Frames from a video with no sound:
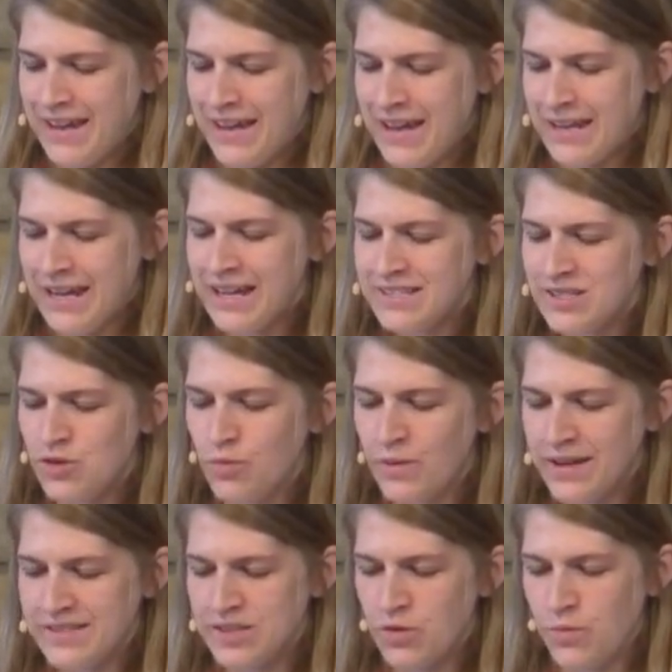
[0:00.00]
And as you
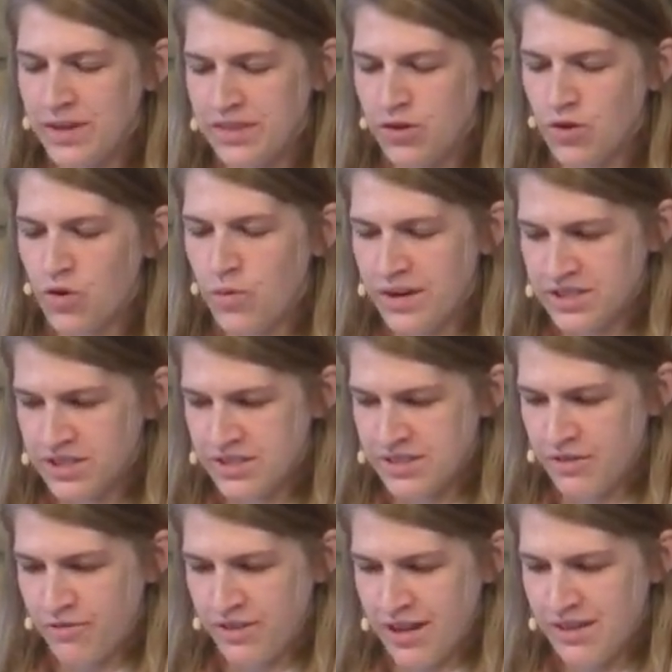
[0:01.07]
wrestle with your questions
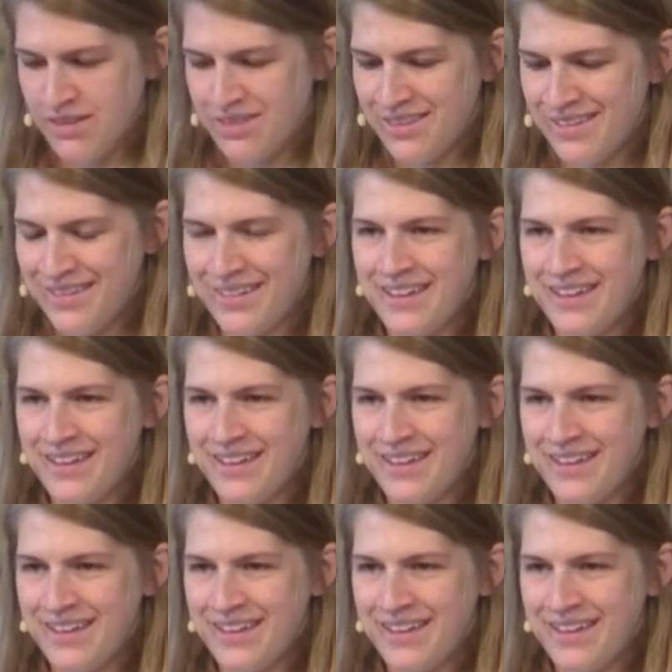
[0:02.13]
of faith,